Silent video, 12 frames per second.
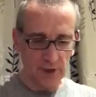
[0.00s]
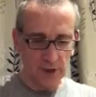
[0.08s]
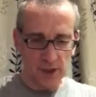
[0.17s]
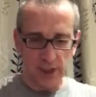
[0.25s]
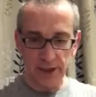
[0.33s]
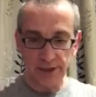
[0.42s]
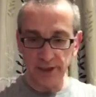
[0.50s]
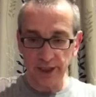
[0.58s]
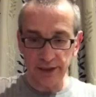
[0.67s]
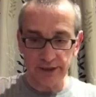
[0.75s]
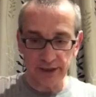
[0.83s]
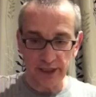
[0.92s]
It's a
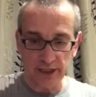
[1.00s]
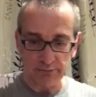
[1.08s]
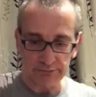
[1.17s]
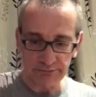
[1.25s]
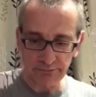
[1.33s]
nice game.